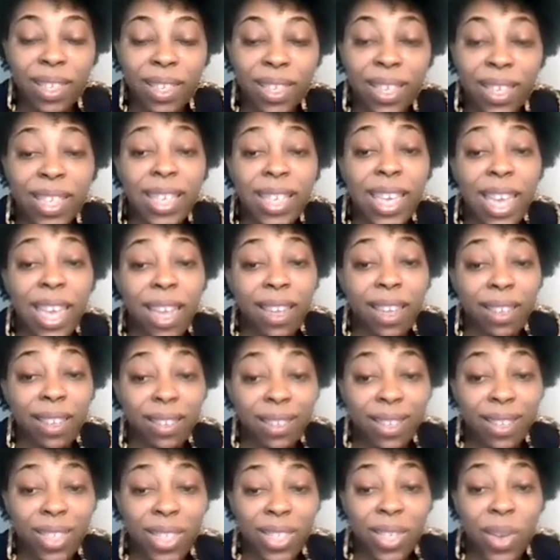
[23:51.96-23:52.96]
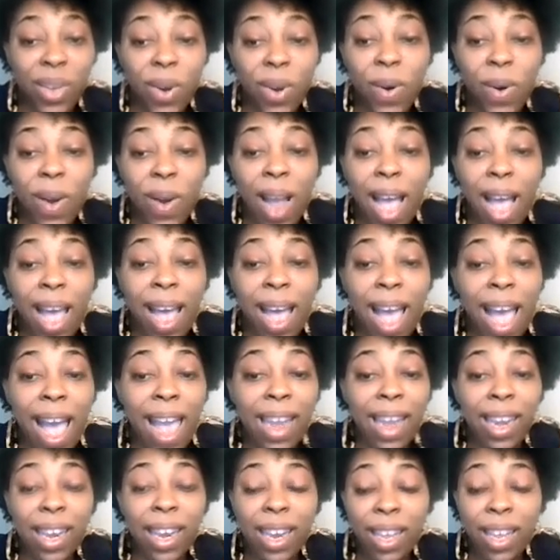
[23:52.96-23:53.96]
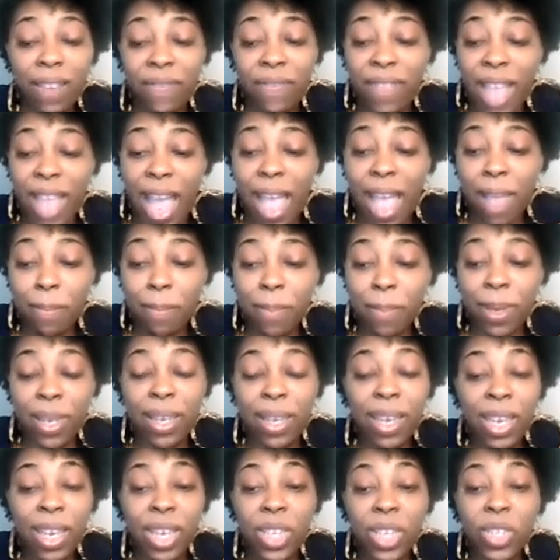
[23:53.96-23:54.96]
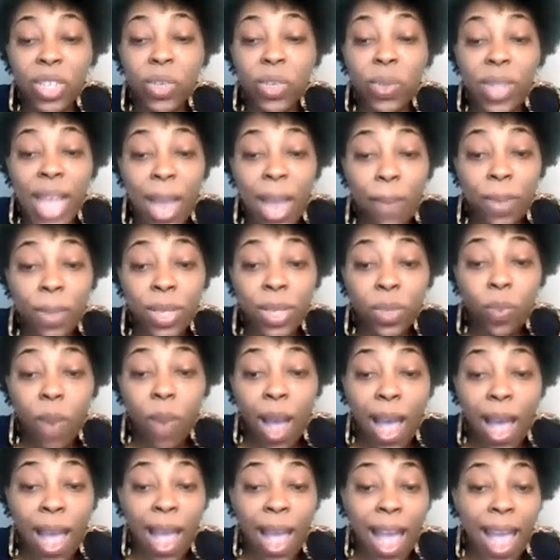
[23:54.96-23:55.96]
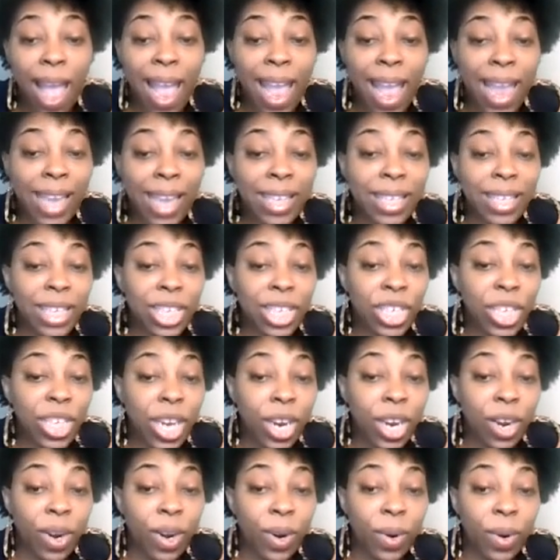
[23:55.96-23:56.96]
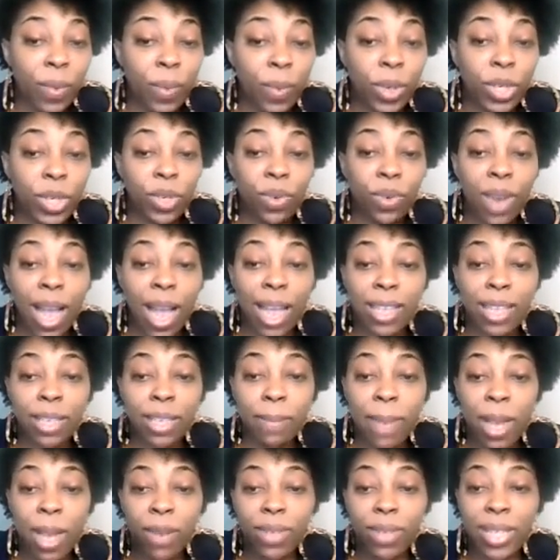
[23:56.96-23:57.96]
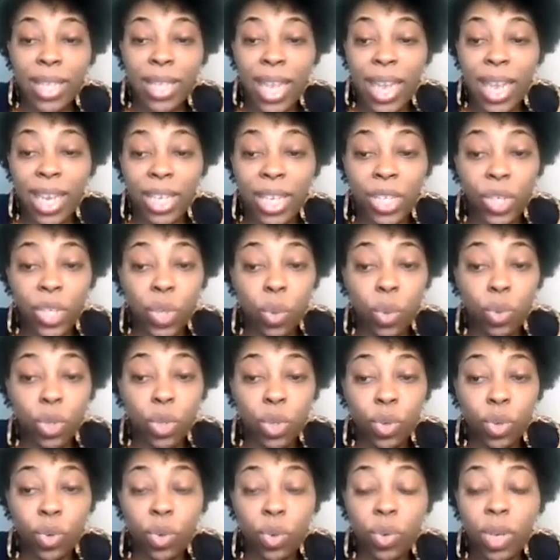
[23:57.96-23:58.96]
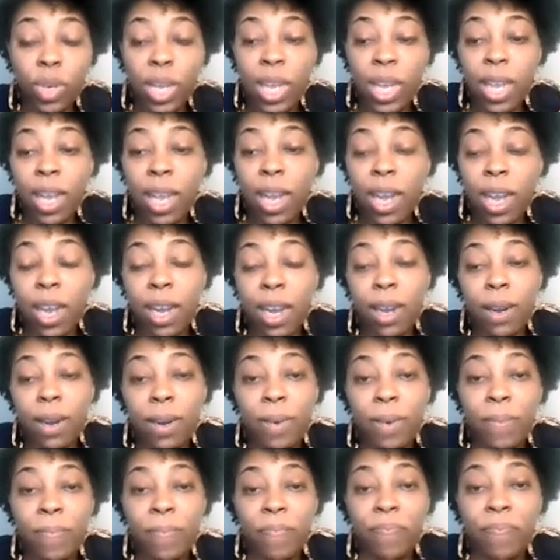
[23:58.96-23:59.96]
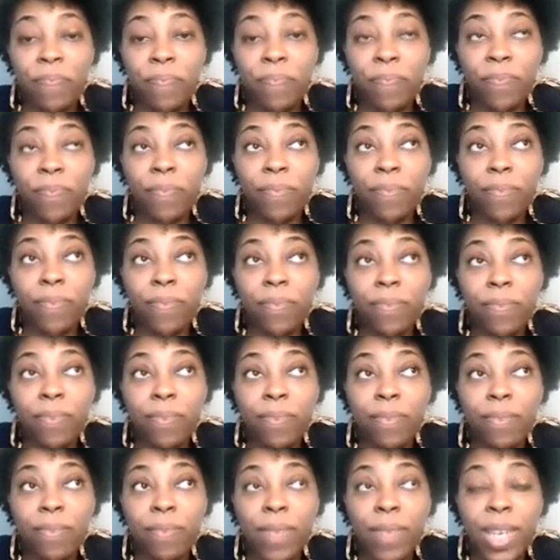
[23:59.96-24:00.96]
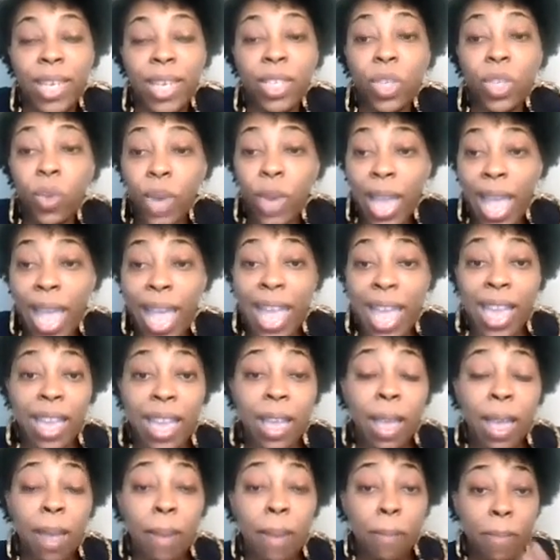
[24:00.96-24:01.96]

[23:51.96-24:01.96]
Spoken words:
Yeah. So I love that. But so that was why I had to share with you guys about staying social. Um, it's okay.